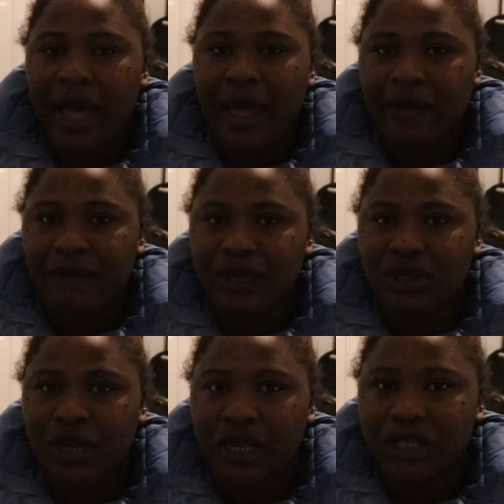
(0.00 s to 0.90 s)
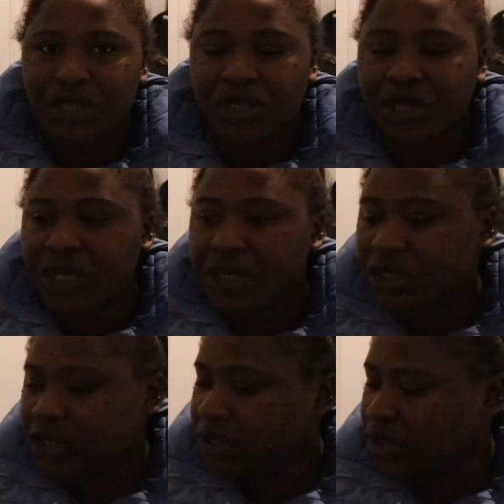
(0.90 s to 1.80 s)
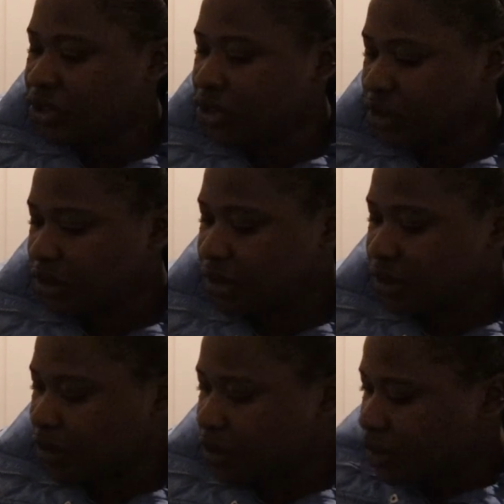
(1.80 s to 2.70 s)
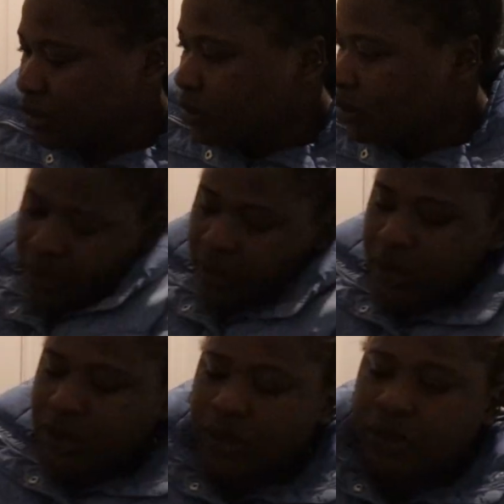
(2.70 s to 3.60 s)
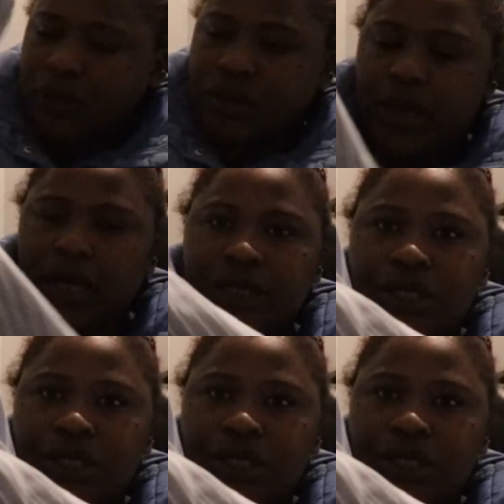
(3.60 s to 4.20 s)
I eventually changed the shirt. So I